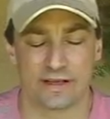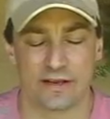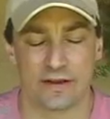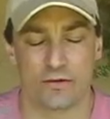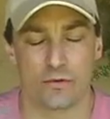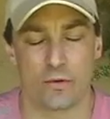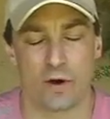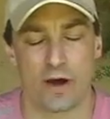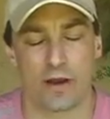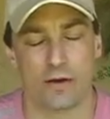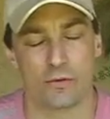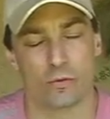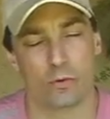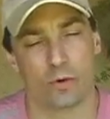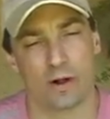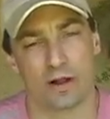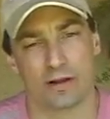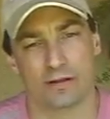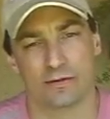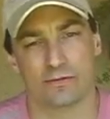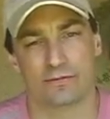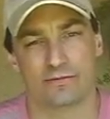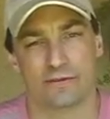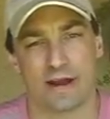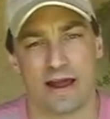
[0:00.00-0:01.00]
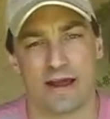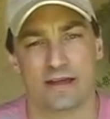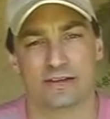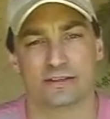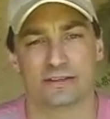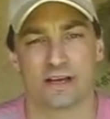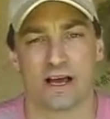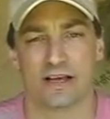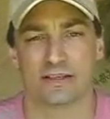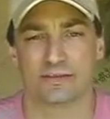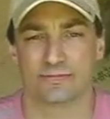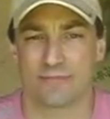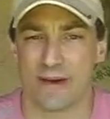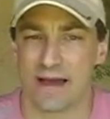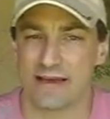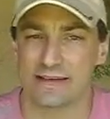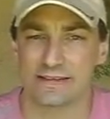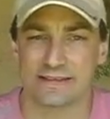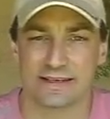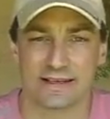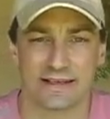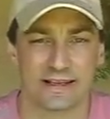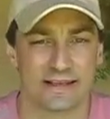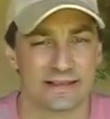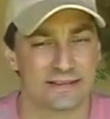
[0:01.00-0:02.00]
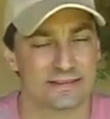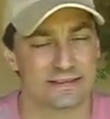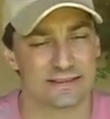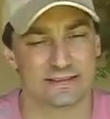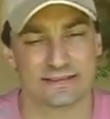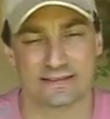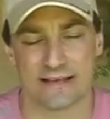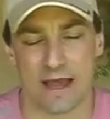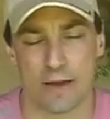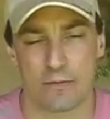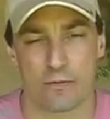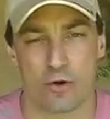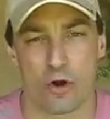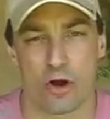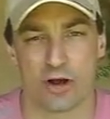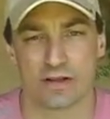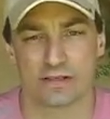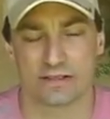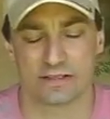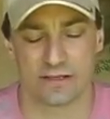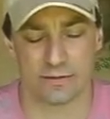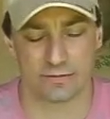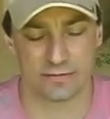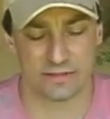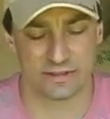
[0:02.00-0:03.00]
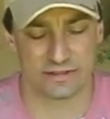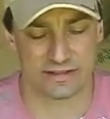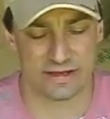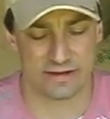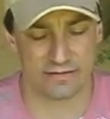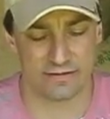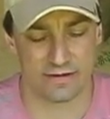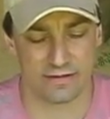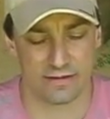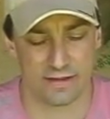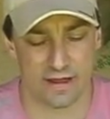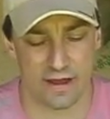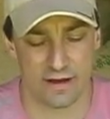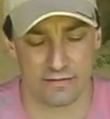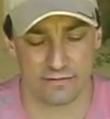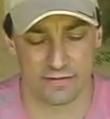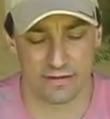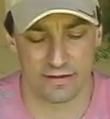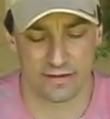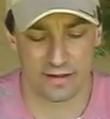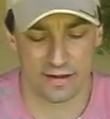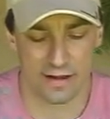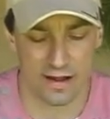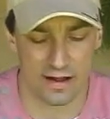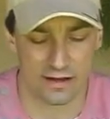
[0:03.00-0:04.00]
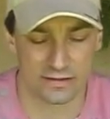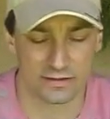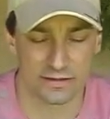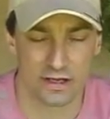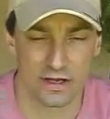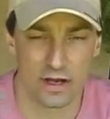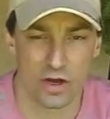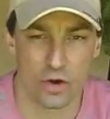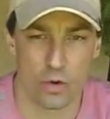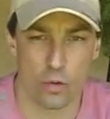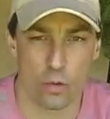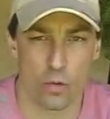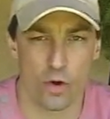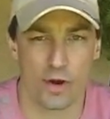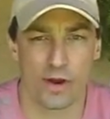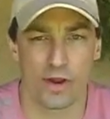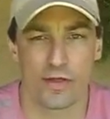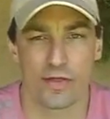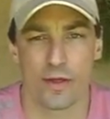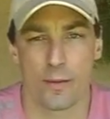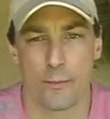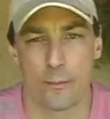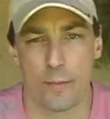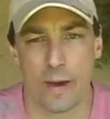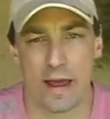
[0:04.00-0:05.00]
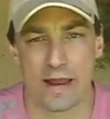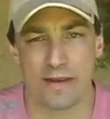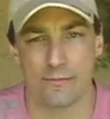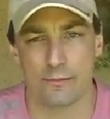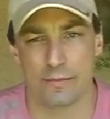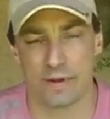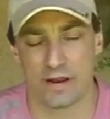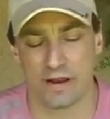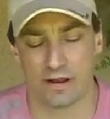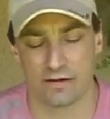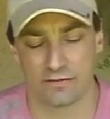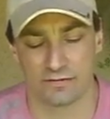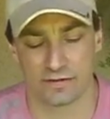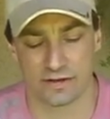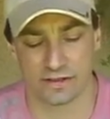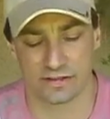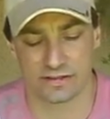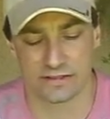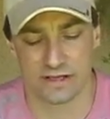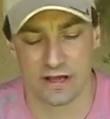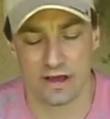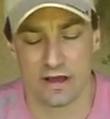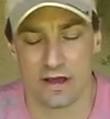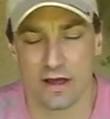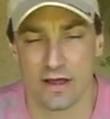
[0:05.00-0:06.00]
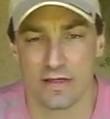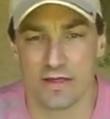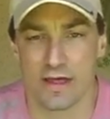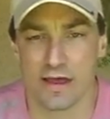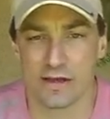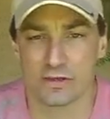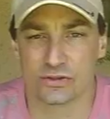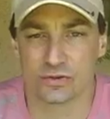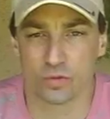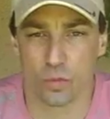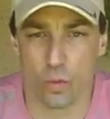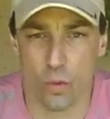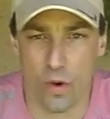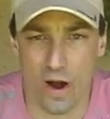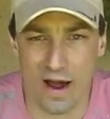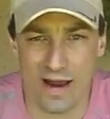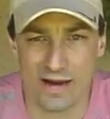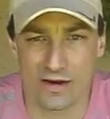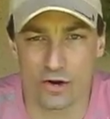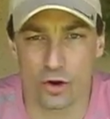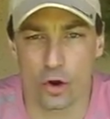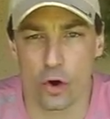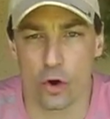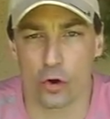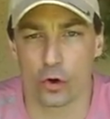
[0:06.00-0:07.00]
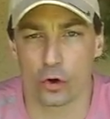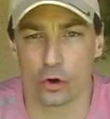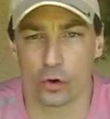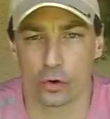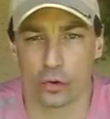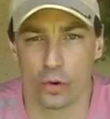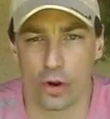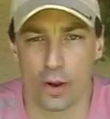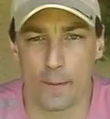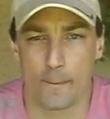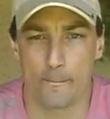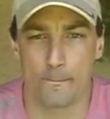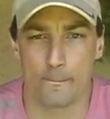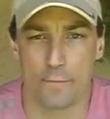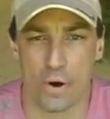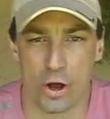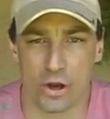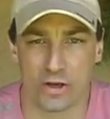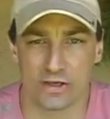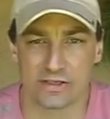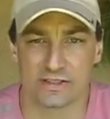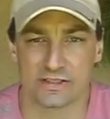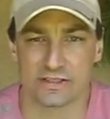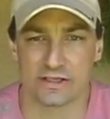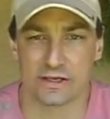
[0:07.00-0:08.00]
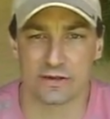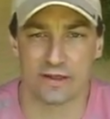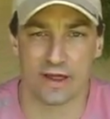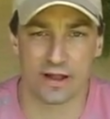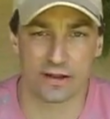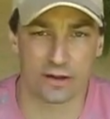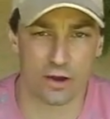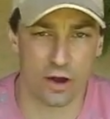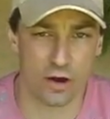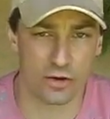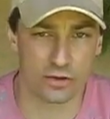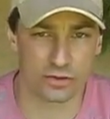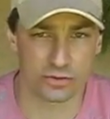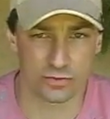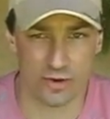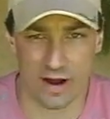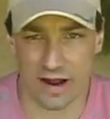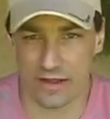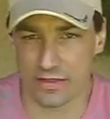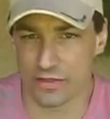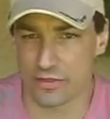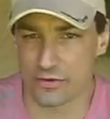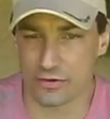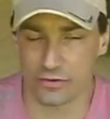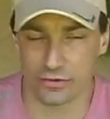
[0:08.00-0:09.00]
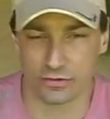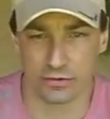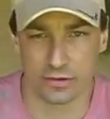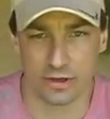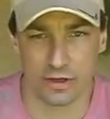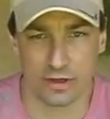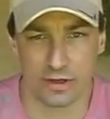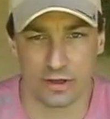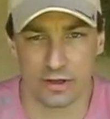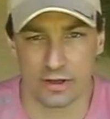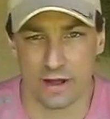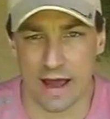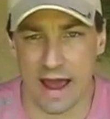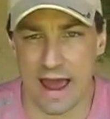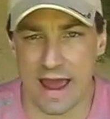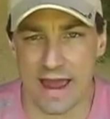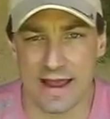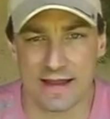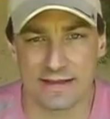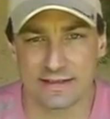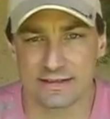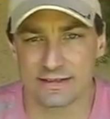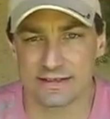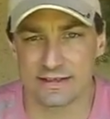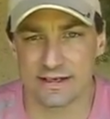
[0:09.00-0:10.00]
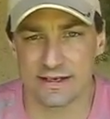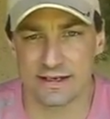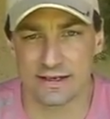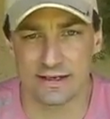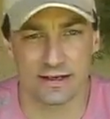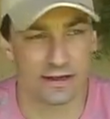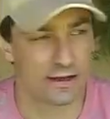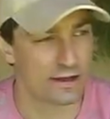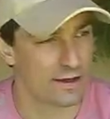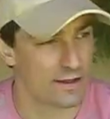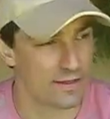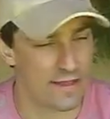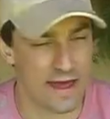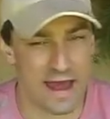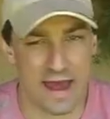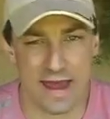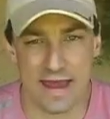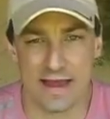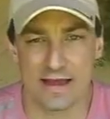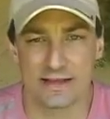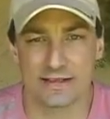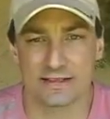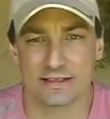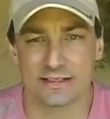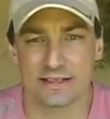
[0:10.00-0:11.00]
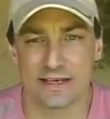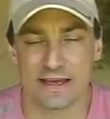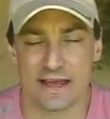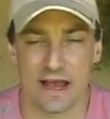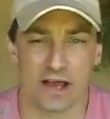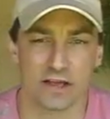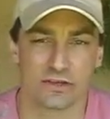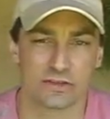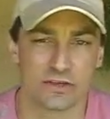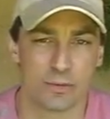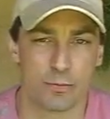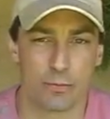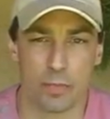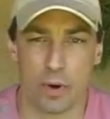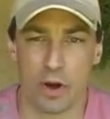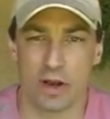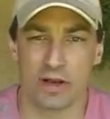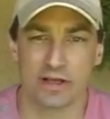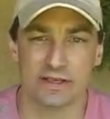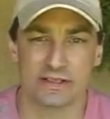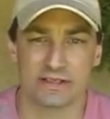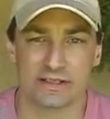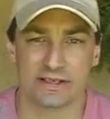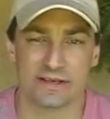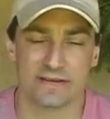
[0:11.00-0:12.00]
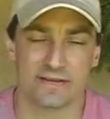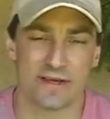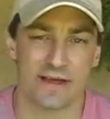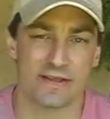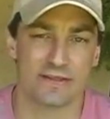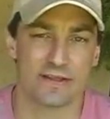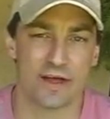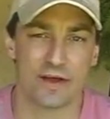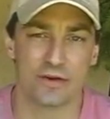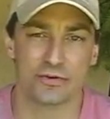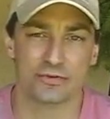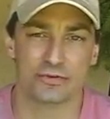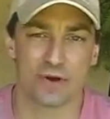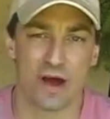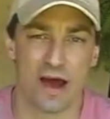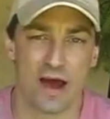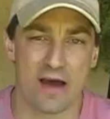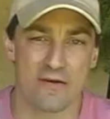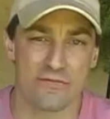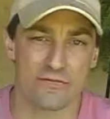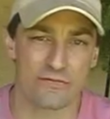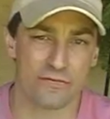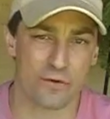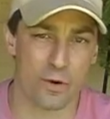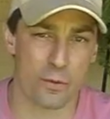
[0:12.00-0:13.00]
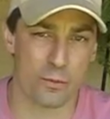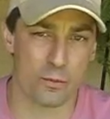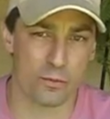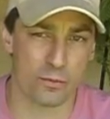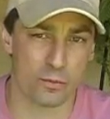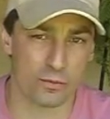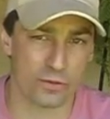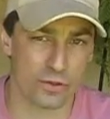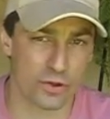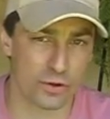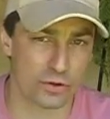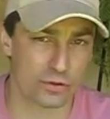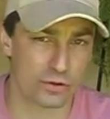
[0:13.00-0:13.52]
anyone? Well, a franchise basically is the same concept as everything else. What are the benefits? There's one congruent policy that goes right through. ANC, the ANC has a policy that they drive from the